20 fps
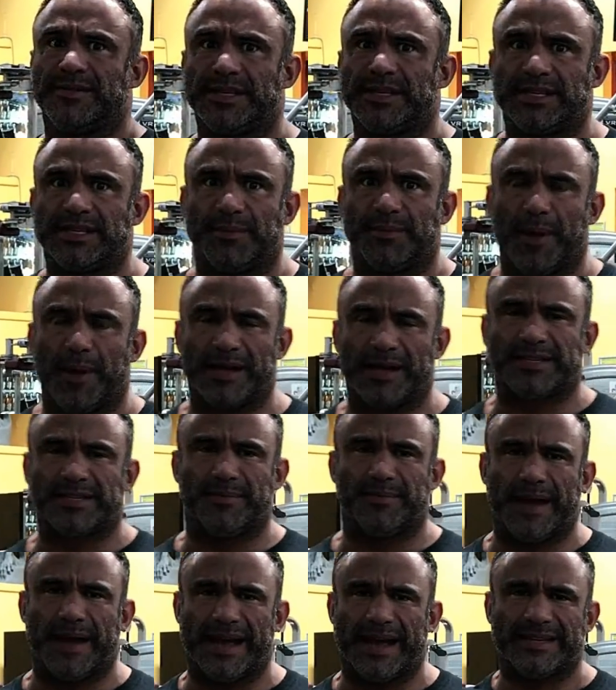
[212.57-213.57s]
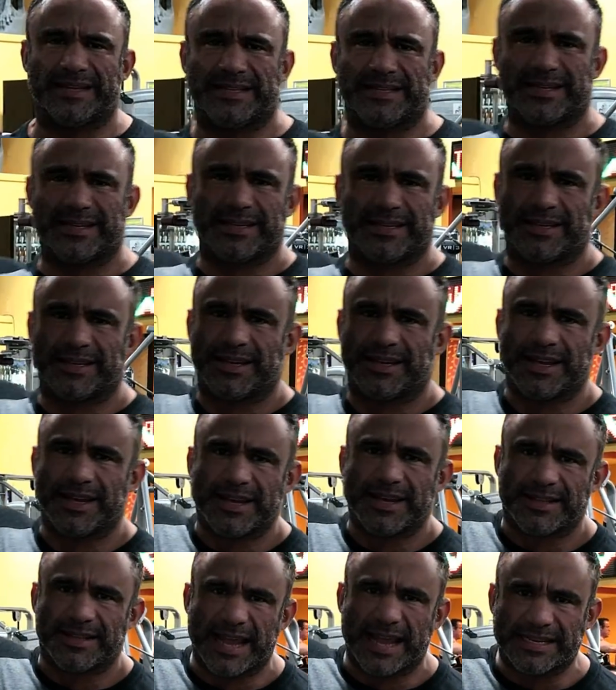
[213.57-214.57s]
This is the Boston Mass.
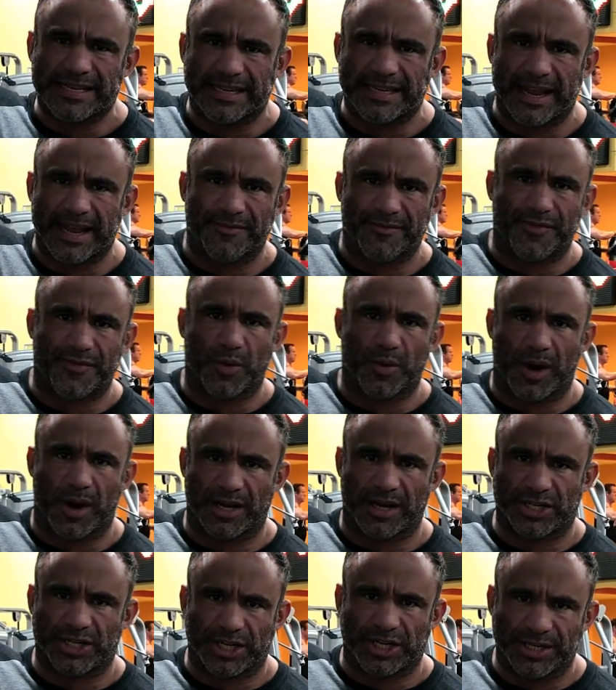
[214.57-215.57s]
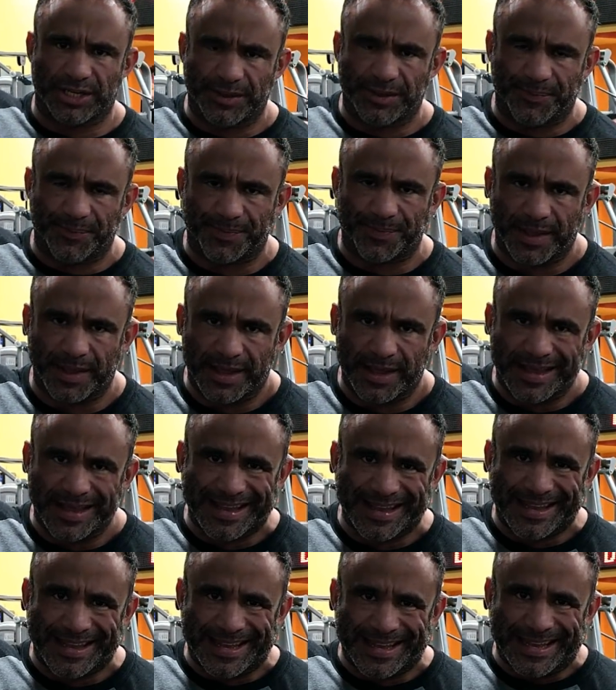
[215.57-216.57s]
Thanks again for watching.
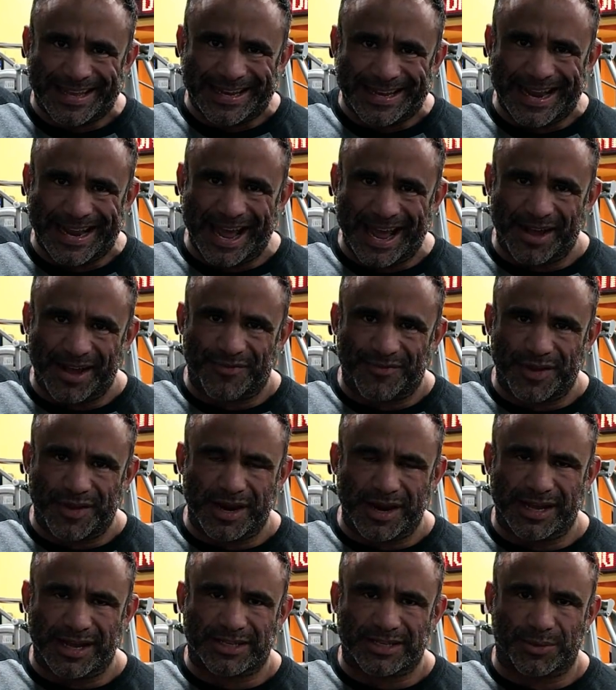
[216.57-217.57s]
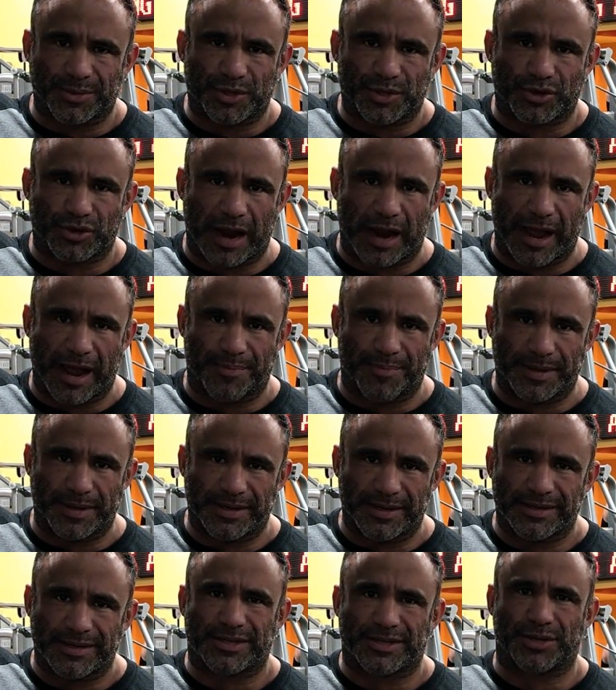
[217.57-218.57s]
Now, if you're not
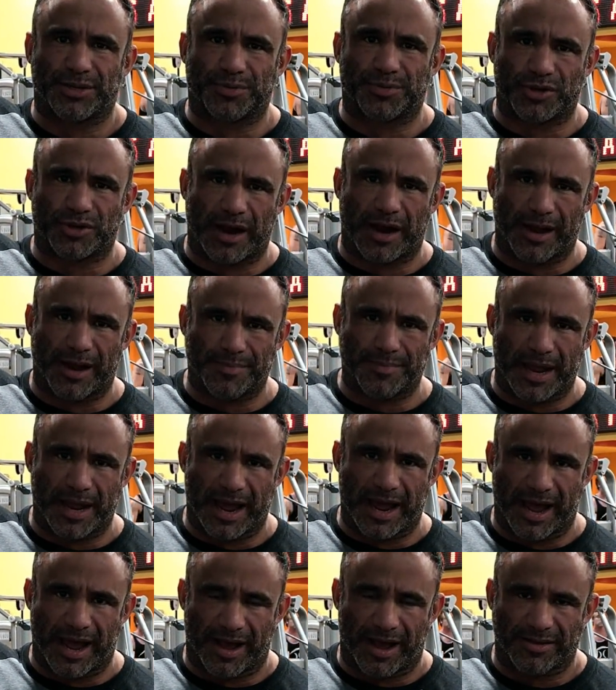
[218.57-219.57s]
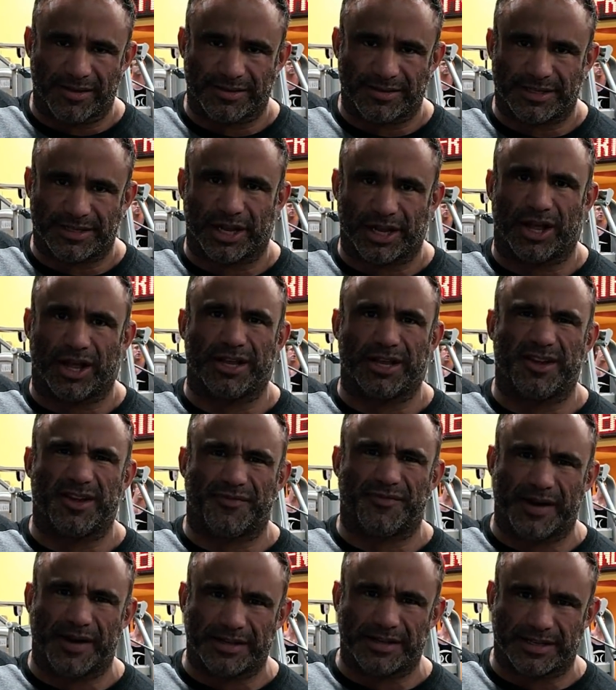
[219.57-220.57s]
subscribing, subscribe now. Tell all
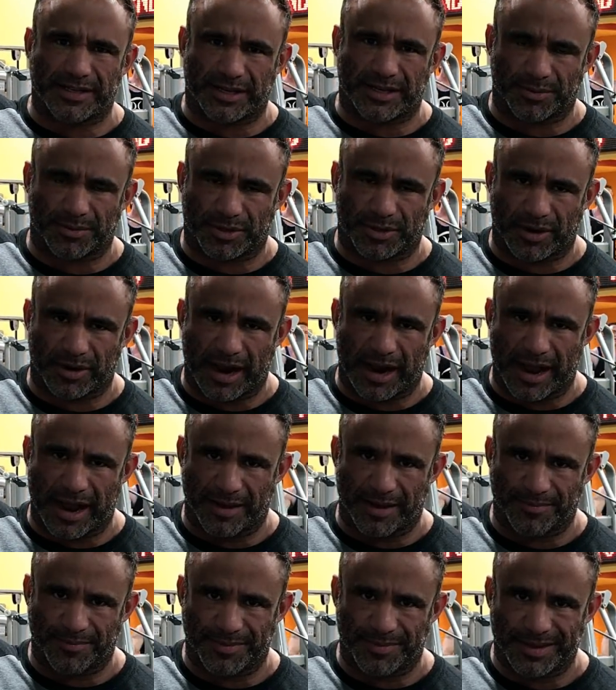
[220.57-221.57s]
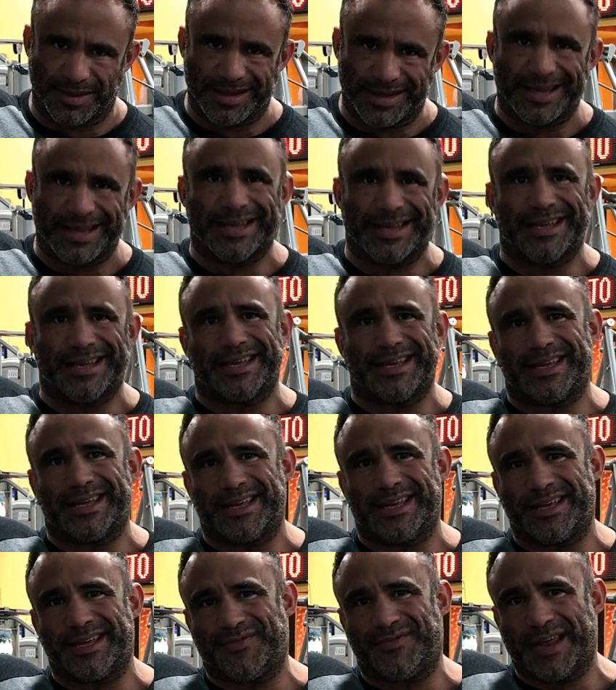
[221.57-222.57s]
your friends to subscribe.
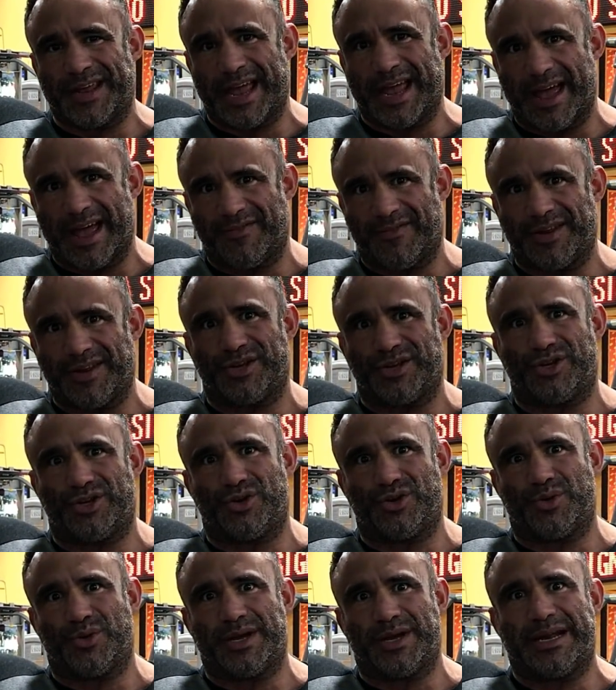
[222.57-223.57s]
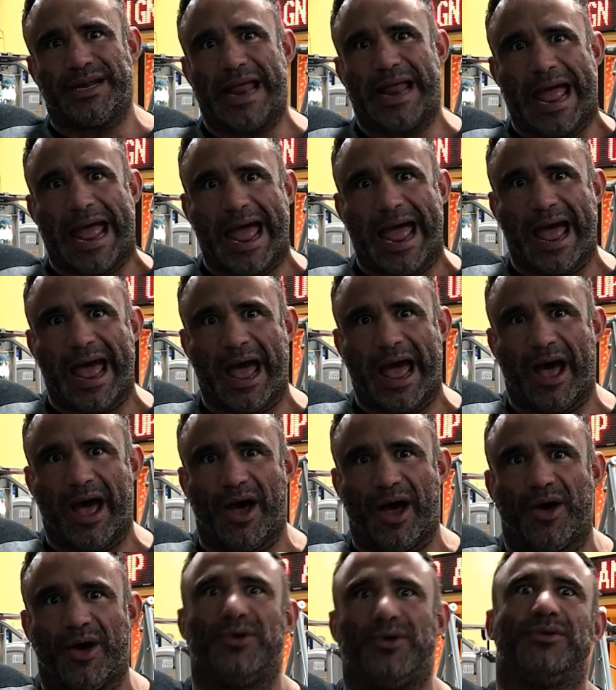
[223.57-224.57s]
If you haven't, do it
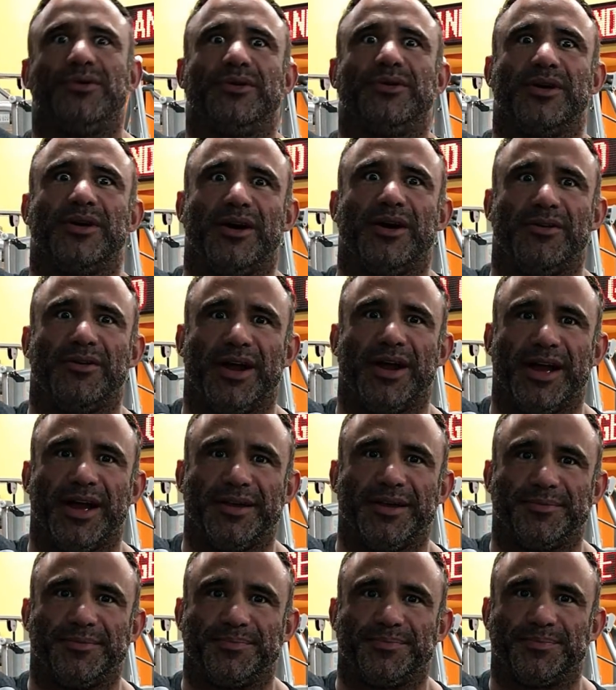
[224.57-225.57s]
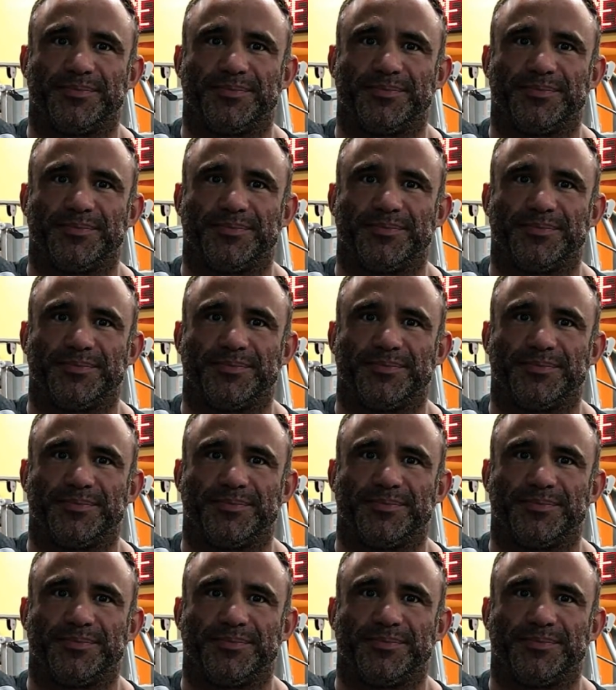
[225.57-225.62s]
now. All right?